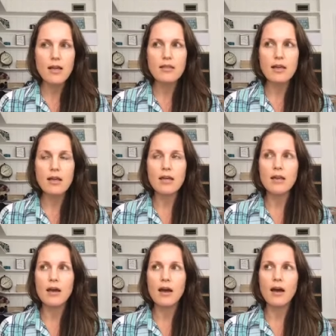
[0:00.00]

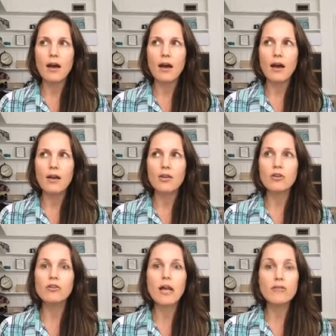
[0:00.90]
then you'll
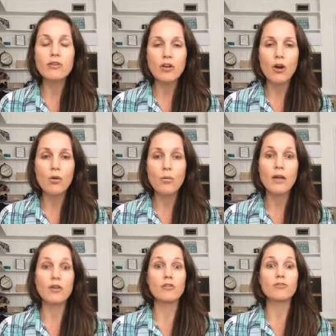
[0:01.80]
never know what
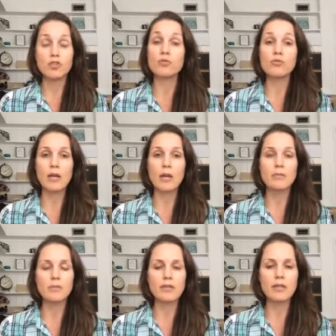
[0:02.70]
your true
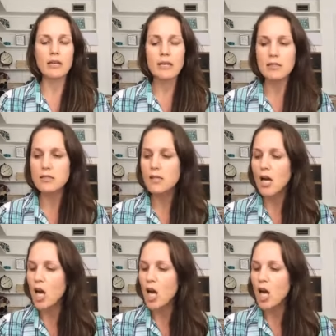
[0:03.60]
capability is.